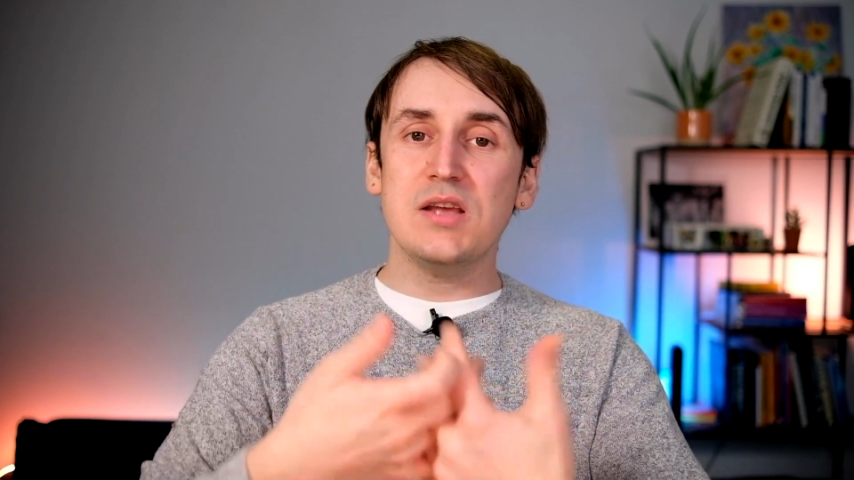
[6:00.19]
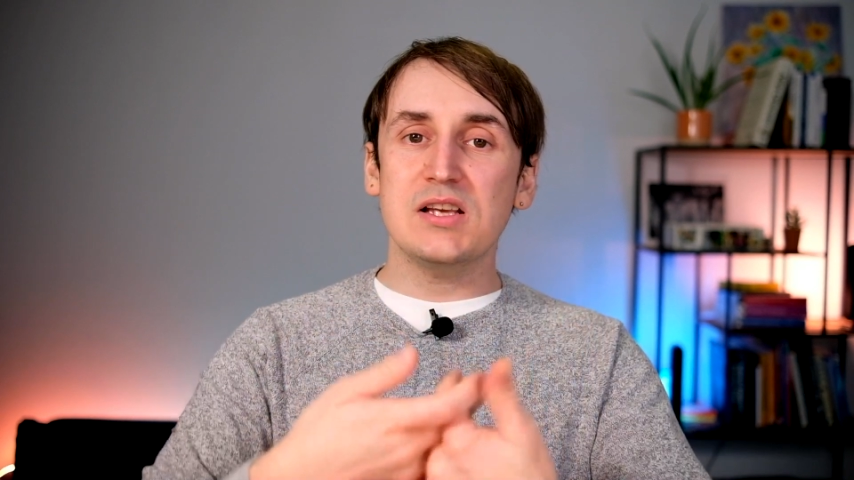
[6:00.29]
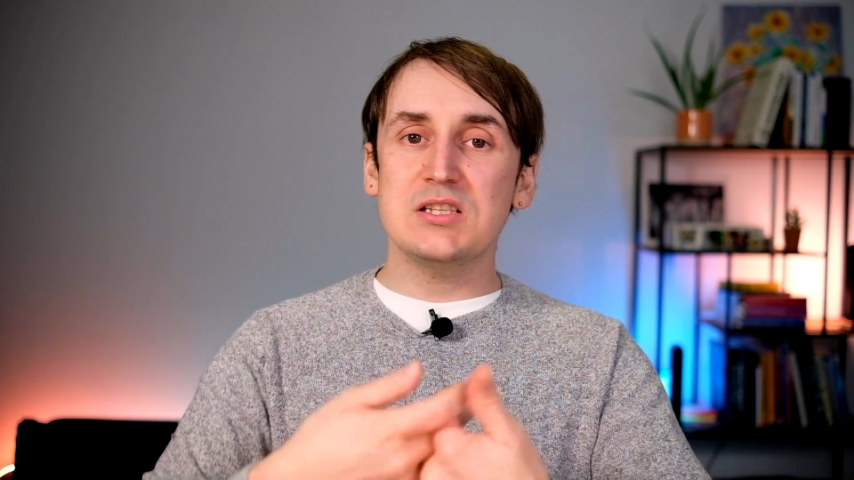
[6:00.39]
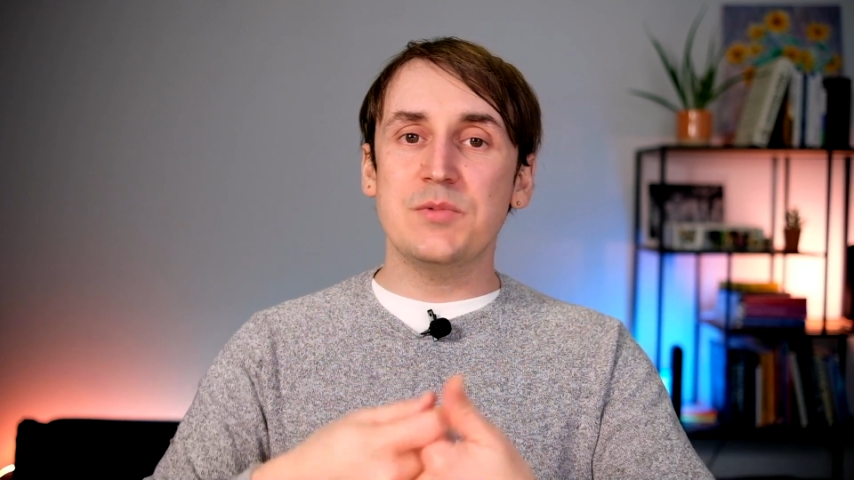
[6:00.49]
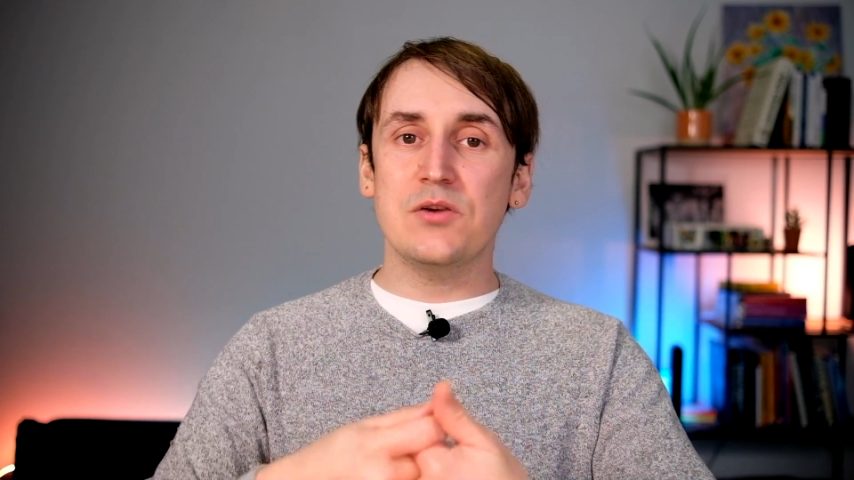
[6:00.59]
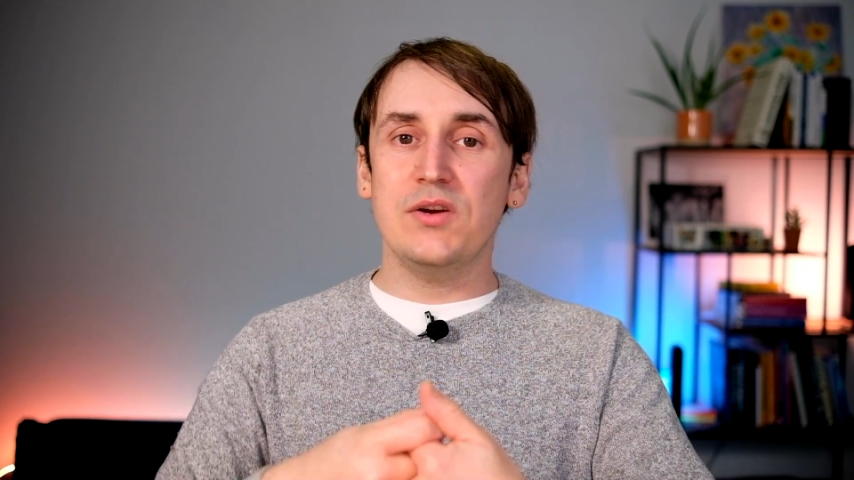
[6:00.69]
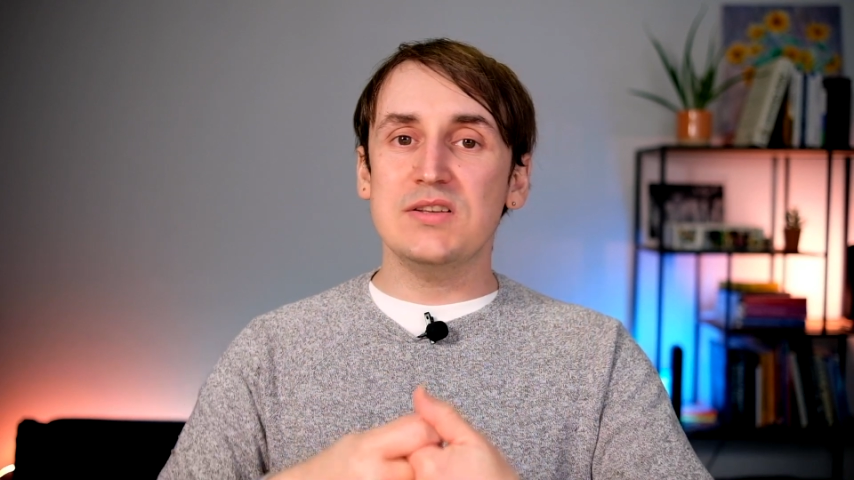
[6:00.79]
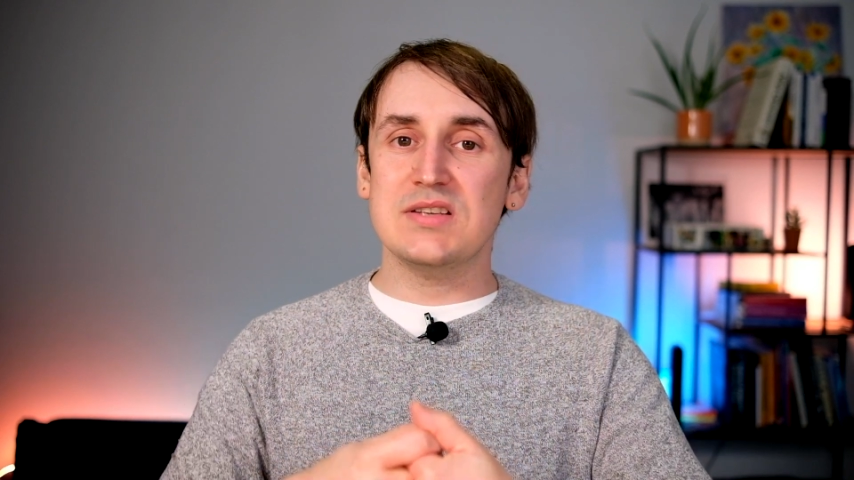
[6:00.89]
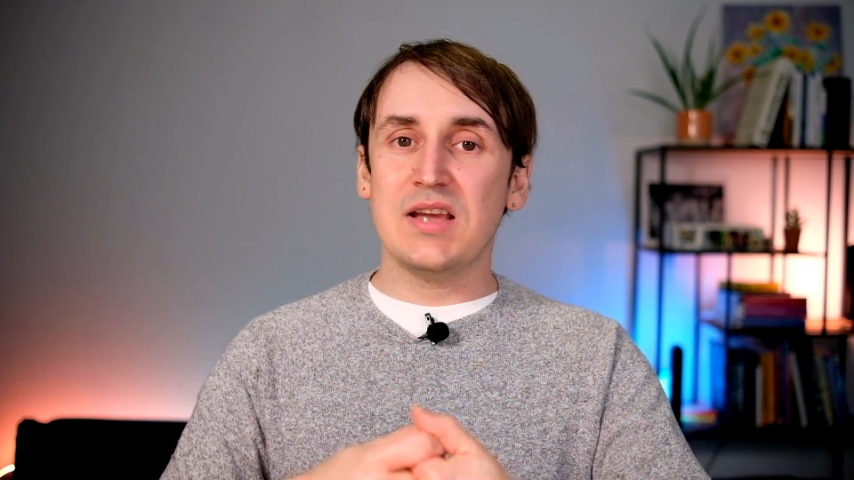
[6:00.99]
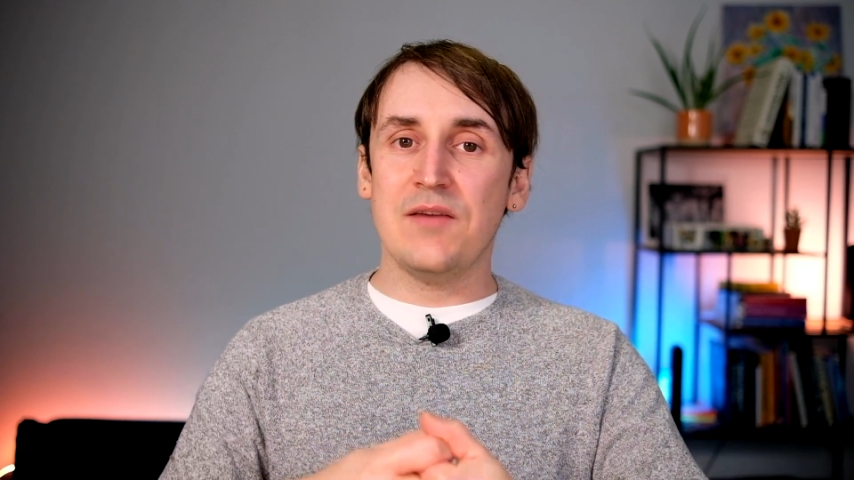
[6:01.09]

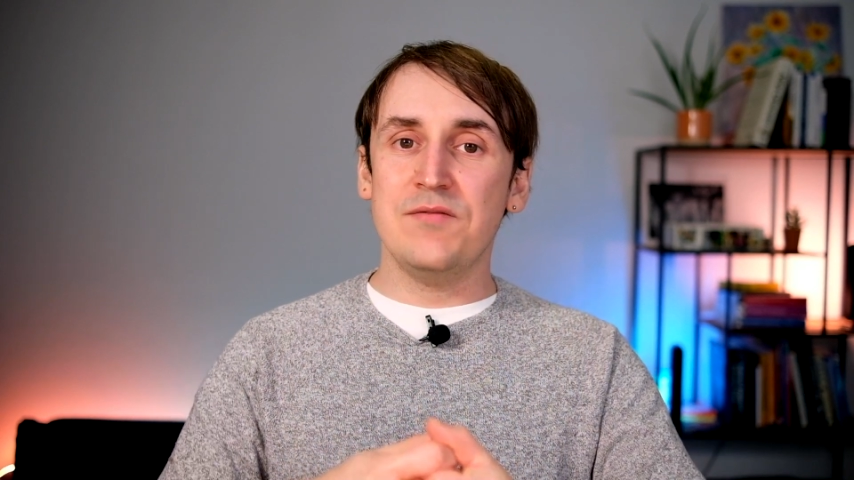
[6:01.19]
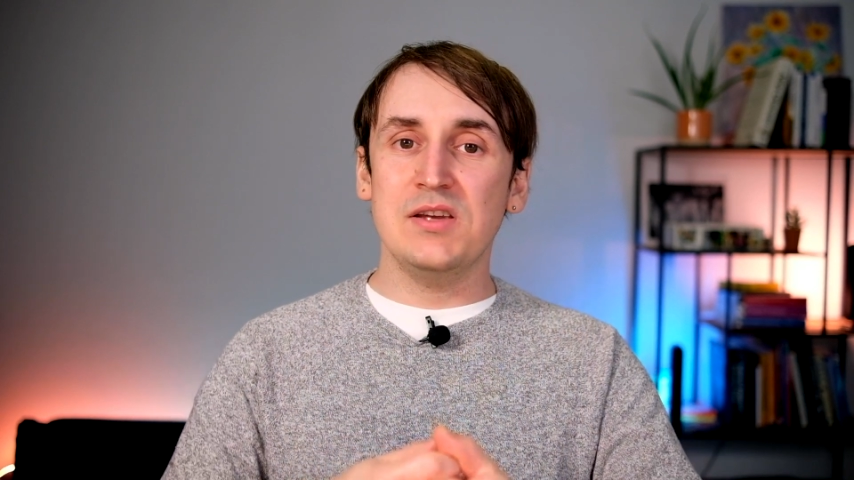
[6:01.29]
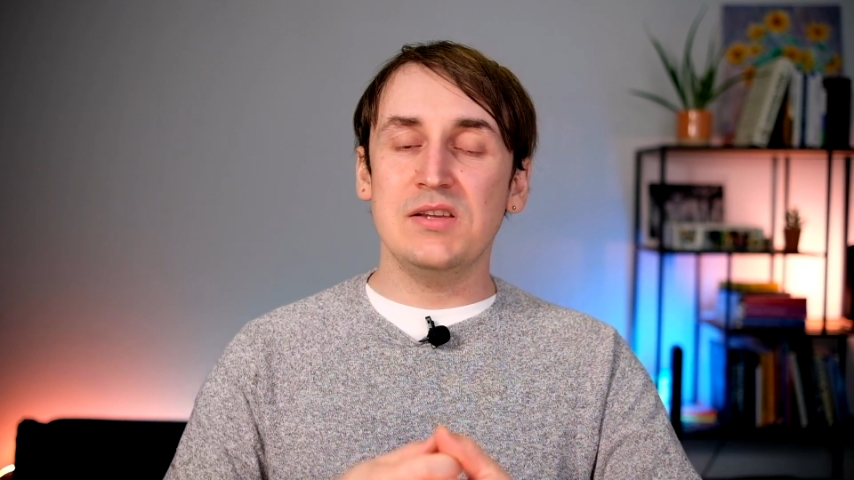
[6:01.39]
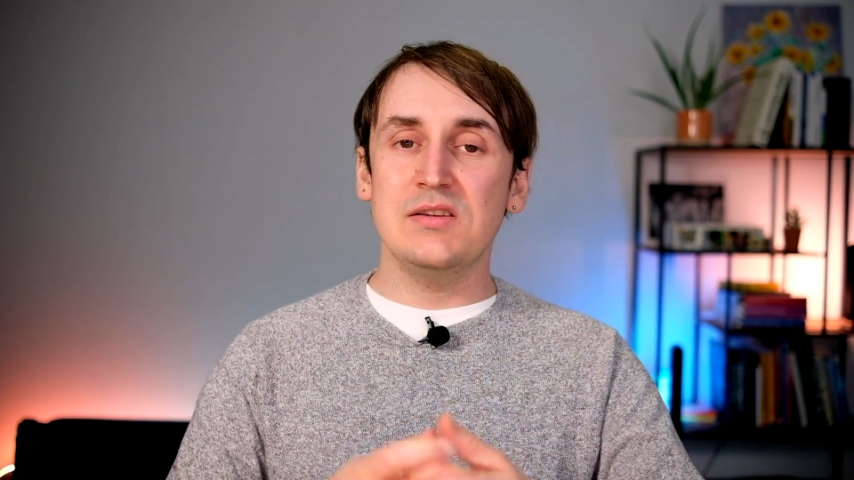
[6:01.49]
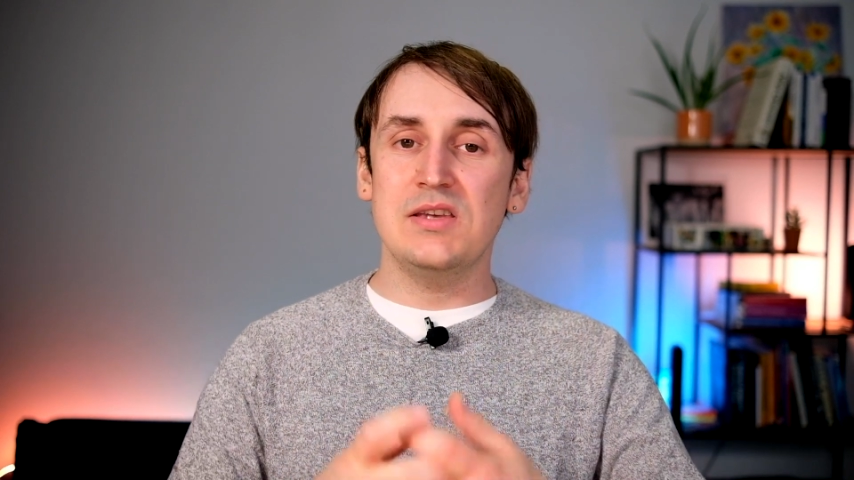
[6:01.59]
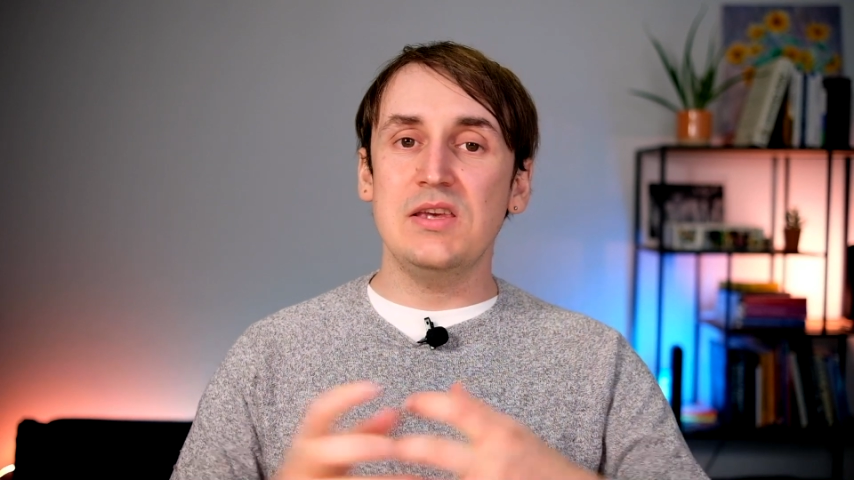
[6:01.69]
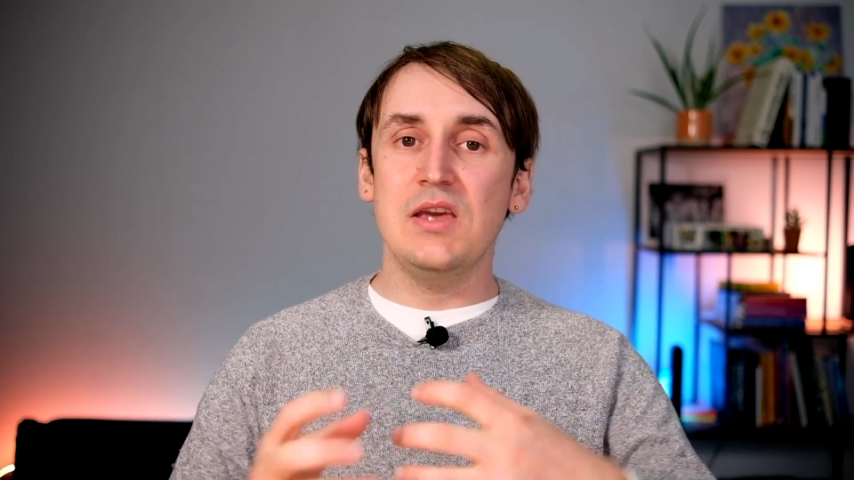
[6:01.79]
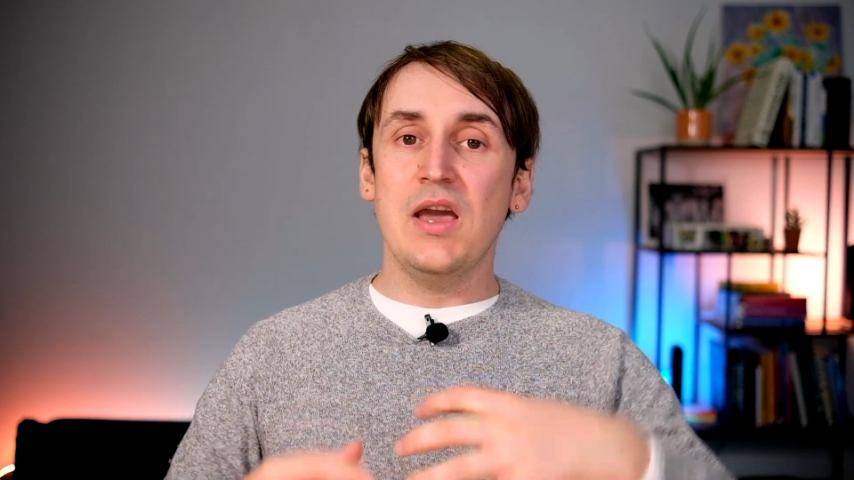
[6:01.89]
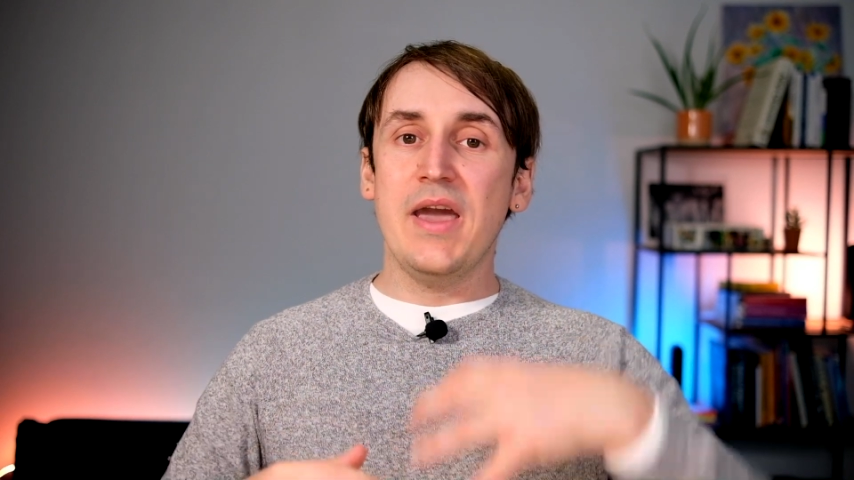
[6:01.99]
experience, having the